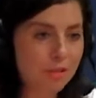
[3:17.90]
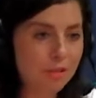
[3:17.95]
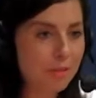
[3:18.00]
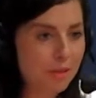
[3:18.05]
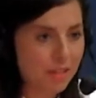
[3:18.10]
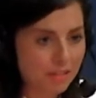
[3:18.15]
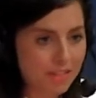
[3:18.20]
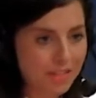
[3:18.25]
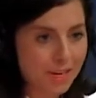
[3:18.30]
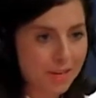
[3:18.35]
the
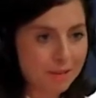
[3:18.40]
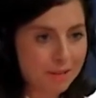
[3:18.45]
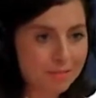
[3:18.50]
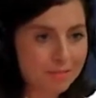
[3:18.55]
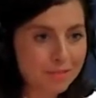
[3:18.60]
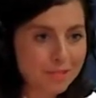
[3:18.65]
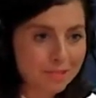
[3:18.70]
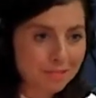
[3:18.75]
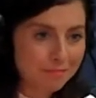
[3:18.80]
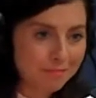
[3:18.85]

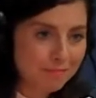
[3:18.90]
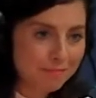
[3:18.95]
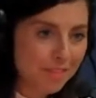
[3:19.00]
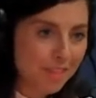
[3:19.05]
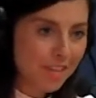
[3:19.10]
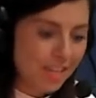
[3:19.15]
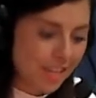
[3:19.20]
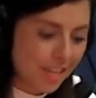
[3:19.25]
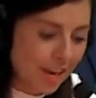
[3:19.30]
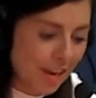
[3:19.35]
Maritimes.
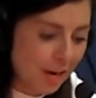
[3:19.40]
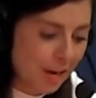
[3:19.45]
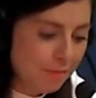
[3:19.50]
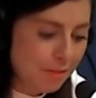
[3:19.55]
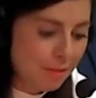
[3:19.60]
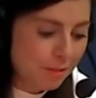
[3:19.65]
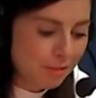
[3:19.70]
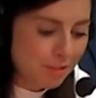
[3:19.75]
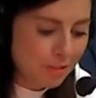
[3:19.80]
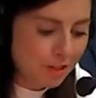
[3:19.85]

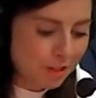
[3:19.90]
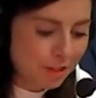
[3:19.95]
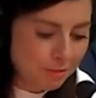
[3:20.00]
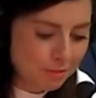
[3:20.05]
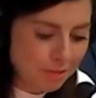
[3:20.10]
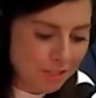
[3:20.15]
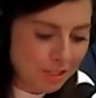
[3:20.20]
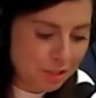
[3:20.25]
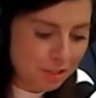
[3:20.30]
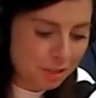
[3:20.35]
I'm here with
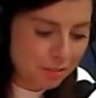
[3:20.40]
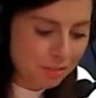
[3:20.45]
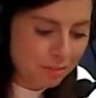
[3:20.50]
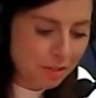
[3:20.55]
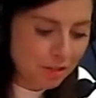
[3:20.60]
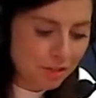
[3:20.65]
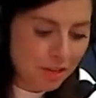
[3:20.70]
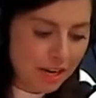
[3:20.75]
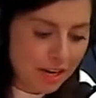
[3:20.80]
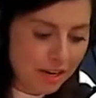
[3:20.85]
Dr. Mike
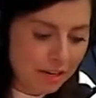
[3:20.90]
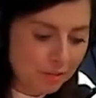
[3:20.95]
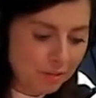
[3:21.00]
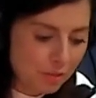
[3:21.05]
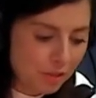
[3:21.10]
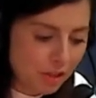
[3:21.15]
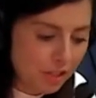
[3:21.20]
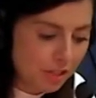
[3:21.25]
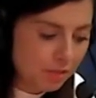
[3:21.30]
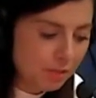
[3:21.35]
Sherbino,
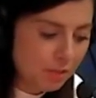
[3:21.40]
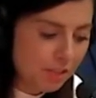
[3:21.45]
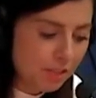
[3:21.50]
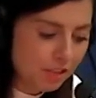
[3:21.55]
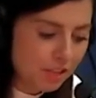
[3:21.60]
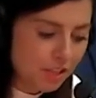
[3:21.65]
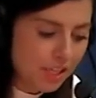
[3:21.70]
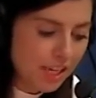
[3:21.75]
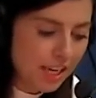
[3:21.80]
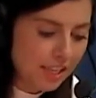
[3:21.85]
and we're going to be
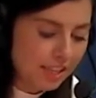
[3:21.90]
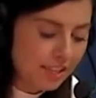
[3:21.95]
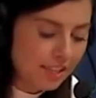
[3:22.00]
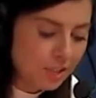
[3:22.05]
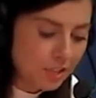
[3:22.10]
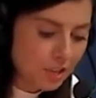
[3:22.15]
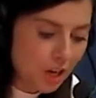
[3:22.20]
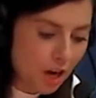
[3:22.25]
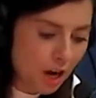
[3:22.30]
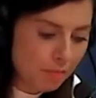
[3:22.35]
looking at
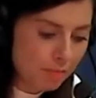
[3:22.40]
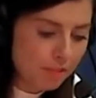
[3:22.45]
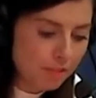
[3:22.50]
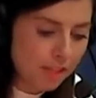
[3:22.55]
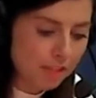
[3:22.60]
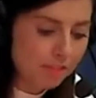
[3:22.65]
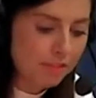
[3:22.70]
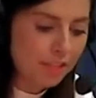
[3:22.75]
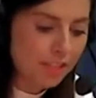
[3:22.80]
this topic of